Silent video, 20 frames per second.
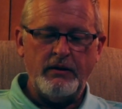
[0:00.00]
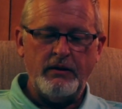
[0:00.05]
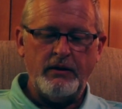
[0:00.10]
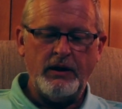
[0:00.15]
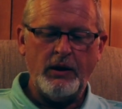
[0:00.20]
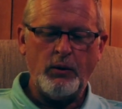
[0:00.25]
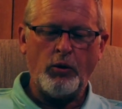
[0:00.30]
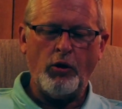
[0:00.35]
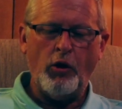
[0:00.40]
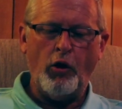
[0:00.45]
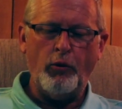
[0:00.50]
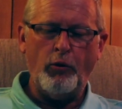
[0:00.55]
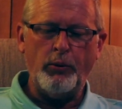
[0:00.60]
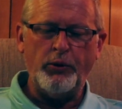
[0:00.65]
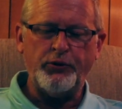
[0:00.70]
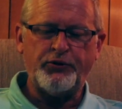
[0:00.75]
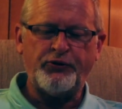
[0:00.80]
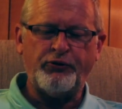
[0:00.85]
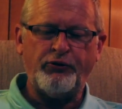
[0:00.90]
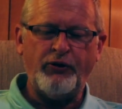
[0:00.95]
They were
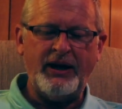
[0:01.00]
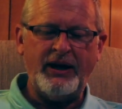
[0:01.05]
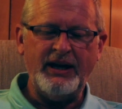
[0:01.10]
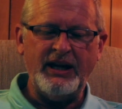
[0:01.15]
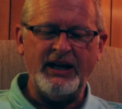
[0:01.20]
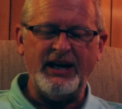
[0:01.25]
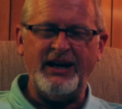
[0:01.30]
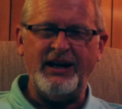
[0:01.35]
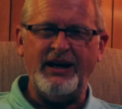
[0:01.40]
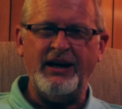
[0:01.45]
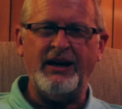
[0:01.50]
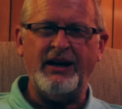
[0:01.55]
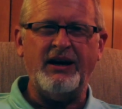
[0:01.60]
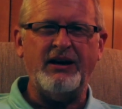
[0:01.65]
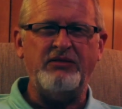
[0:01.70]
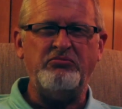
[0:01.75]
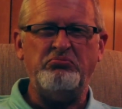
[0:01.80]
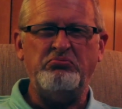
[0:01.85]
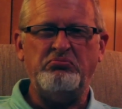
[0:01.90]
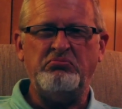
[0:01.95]
almost friendly in
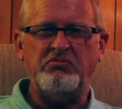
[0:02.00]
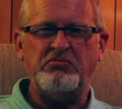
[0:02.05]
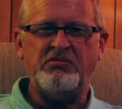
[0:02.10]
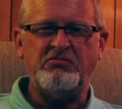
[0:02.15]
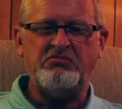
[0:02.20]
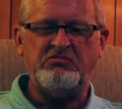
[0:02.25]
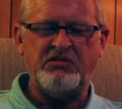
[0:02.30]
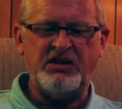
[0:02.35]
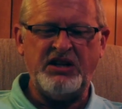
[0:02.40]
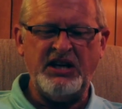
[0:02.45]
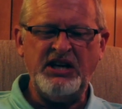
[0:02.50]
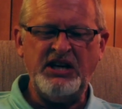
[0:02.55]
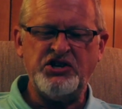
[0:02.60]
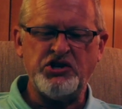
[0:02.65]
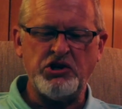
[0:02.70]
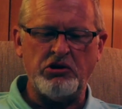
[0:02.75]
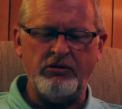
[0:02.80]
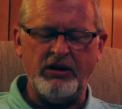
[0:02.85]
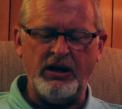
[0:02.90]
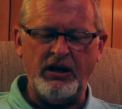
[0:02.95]
a
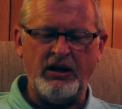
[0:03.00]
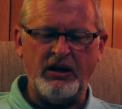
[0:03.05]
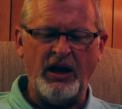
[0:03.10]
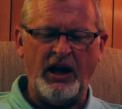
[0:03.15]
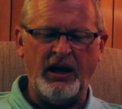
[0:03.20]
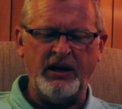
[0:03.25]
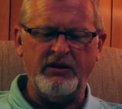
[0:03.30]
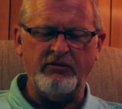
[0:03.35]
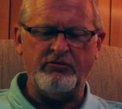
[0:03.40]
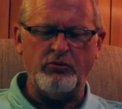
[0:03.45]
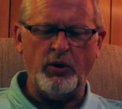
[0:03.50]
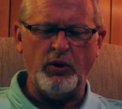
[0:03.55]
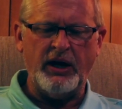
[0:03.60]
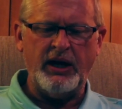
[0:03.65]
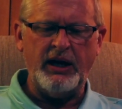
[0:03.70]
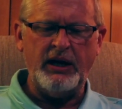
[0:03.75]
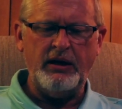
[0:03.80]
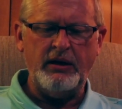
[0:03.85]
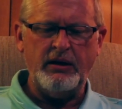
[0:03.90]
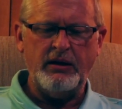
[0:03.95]
teachery kind of
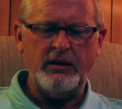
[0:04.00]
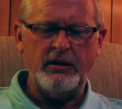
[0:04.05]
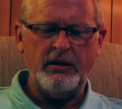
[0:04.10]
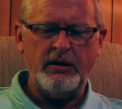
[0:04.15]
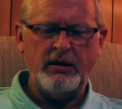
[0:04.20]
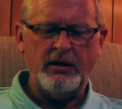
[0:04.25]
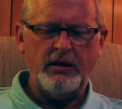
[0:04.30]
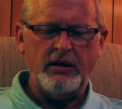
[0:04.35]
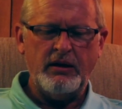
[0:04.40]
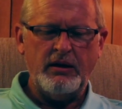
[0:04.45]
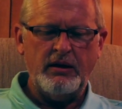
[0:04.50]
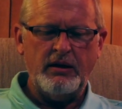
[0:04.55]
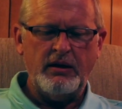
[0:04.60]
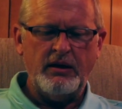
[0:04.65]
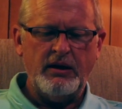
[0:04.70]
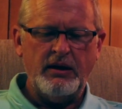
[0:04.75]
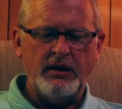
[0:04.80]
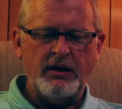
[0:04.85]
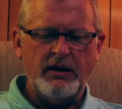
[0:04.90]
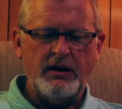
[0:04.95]
way.
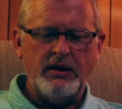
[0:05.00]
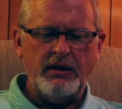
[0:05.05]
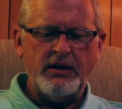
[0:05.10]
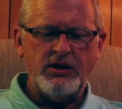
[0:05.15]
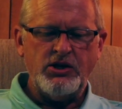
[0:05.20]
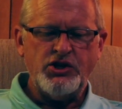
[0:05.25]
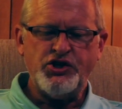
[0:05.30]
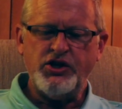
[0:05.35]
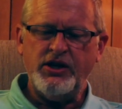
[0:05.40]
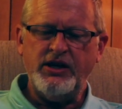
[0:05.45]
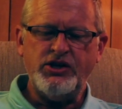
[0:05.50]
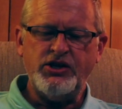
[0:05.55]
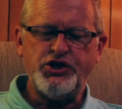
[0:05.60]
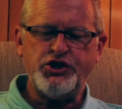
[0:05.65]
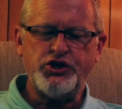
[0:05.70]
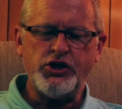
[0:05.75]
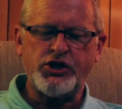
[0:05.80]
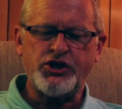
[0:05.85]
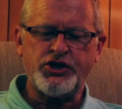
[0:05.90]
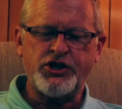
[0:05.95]
She
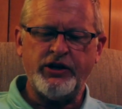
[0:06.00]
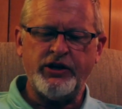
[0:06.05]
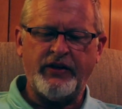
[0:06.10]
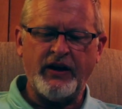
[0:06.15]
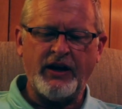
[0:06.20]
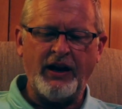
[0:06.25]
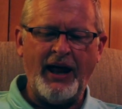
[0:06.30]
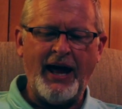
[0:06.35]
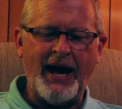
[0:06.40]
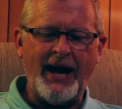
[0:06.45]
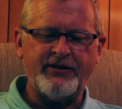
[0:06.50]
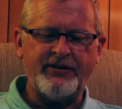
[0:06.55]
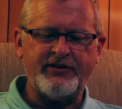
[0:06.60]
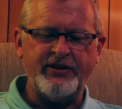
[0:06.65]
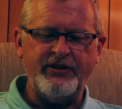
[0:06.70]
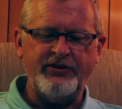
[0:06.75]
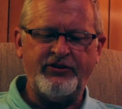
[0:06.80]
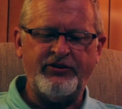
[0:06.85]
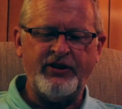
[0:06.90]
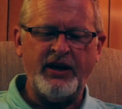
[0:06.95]
shushed the class
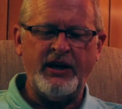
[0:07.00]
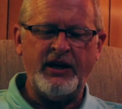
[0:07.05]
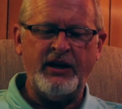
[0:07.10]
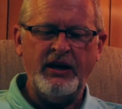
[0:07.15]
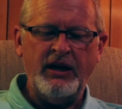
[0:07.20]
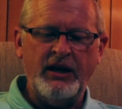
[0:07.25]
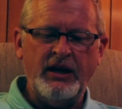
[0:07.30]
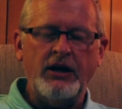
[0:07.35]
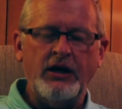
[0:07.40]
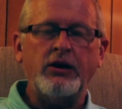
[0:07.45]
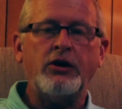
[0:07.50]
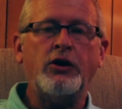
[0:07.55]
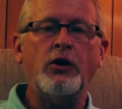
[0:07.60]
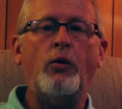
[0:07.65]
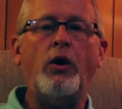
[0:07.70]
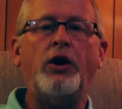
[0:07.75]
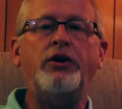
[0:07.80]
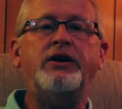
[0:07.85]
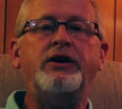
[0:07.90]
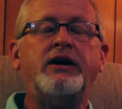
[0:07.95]
and said,
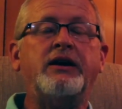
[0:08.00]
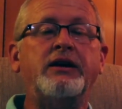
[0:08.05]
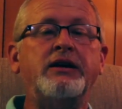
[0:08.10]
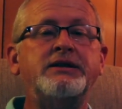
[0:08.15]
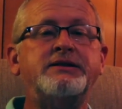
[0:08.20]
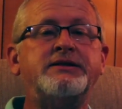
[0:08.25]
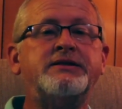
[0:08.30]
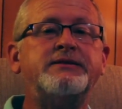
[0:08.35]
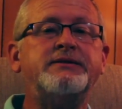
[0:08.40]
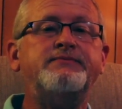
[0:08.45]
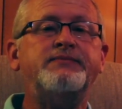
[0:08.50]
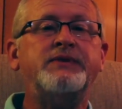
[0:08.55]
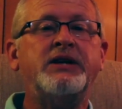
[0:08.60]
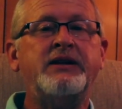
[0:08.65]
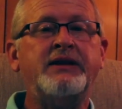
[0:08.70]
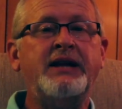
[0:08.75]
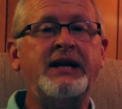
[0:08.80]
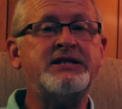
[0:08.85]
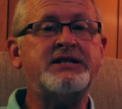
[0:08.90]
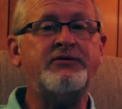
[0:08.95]
"Go on, Nicholas.
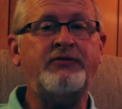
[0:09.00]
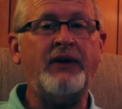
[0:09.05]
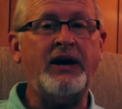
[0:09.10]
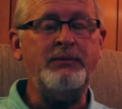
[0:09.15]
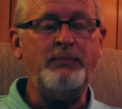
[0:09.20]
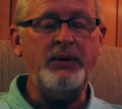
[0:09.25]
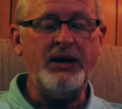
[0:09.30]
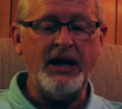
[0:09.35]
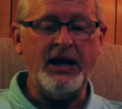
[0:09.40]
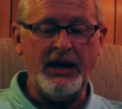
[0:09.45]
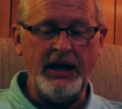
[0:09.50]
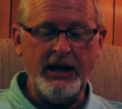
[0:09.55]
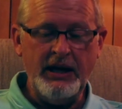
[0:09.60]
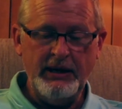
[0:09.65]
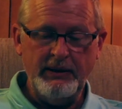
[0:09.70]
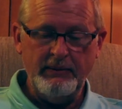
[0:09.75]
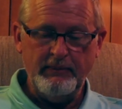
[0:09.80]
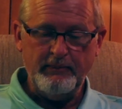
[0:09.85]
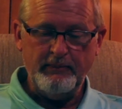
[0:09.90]
That's a fine beginning."